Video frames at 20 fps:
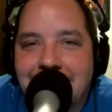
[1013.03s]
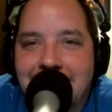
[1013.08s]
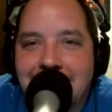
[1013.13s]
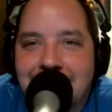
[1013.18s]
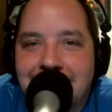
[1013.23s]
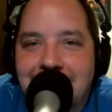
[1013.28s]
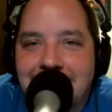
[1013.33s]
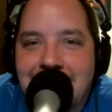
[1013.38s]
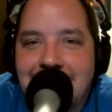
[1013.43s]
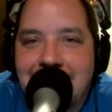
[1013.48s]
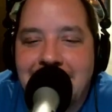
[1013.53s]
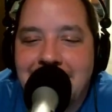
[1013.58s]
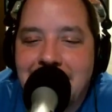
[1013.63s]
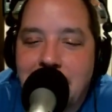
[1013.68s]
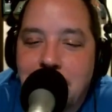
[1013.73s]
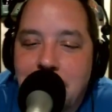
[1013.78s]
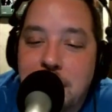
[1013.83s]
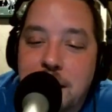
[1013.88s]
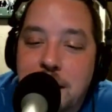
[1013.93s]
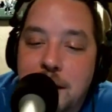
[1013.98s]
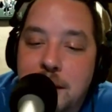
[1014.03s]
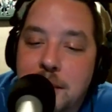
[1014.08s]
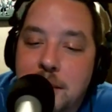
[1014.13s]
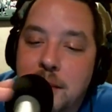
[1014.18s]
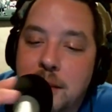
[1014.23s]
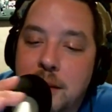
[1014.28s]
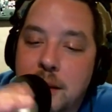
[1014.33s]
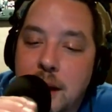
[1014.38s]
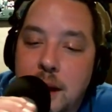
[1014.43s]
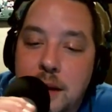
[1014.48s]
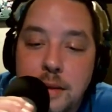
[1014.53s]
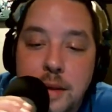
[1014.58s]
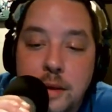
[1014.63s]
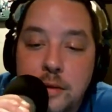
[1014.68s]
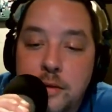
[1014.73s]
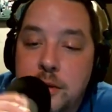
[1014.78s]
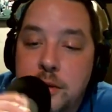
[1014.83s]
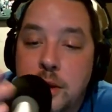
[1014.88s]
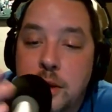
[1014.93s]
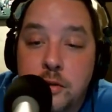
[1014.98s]
Yeah, I mean, and
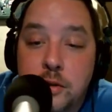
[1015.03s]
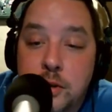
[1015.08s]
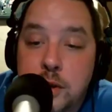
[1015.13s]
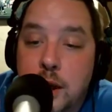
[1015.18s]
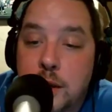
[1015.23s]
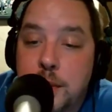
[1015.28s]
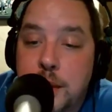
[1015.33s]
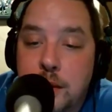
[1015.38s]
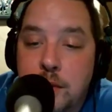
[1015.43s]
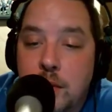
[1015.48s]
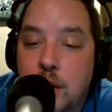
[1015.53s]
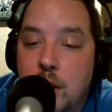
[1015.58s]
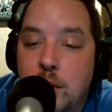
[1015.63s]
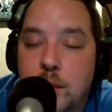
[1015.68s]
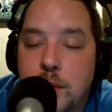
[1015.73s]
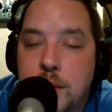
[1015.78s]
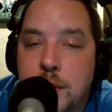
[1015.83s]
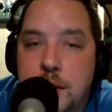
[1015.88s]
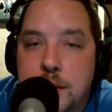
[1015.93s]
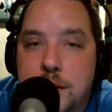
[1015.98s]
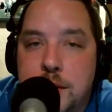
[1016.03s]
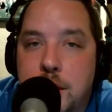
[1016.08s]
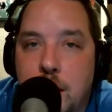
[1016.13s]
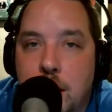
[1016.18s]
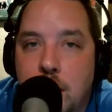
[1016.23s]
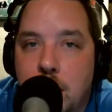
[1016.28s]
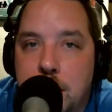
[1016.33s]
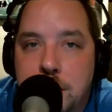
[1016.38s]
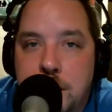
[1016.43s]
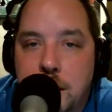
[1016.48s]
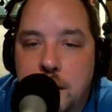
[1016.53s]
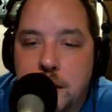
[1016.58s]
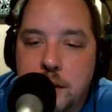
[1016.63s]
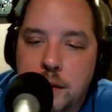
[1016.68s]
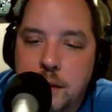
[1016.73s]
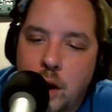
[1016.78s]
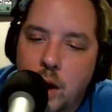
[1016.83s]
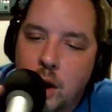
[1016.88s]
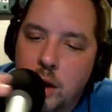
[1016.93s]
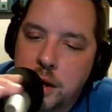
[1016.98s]
there's nothing wrong with this at all. It's
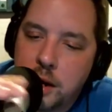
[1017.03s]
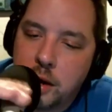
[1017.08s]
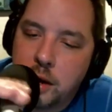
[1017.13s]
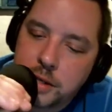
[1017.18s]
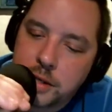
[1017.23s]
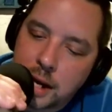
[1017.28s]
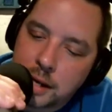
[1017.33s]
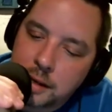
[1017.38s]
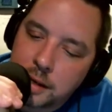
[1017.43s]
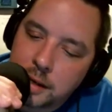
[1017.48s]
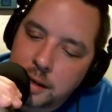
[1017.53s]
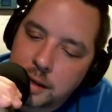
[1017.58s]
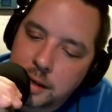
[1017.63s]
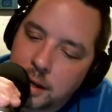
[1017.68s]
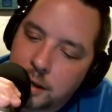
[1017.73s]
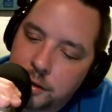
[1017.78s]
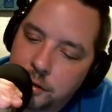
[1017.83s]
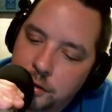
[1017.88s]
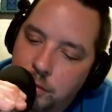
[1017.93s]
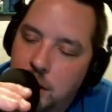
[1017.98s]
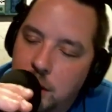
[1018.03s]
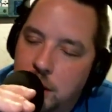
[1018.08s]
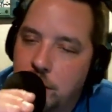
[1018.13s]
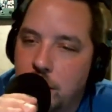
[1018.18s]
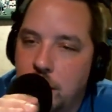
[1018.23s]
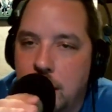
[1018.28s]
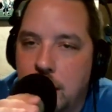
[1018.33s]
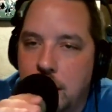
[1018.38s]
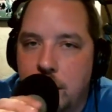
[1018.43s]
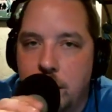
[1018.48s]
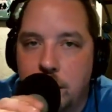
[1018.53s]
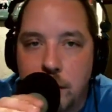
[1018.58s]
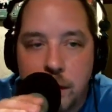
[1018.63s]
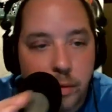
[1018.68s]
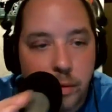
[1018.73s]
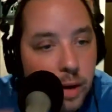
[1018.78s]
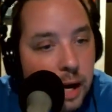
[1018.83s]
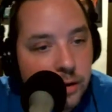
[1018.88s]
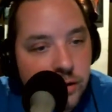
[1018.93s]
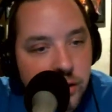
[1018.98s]
Audio Technica 2100.
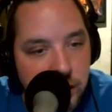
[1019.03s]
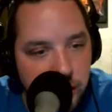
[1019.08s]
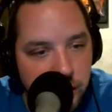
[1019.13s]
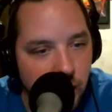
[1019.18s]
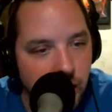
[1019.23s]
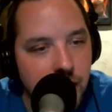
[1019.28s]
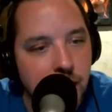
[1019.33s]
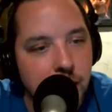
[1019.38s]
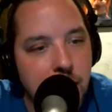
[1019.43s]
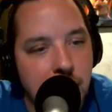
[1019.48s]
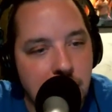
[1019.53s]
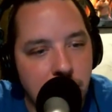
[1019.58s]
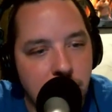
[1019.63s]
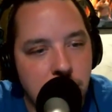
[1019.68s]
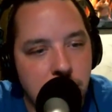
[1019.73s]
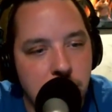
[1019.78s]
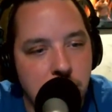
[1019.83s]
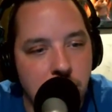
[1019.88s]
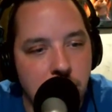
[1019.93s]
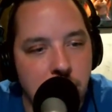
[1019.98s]
We were actually talking about it with Joe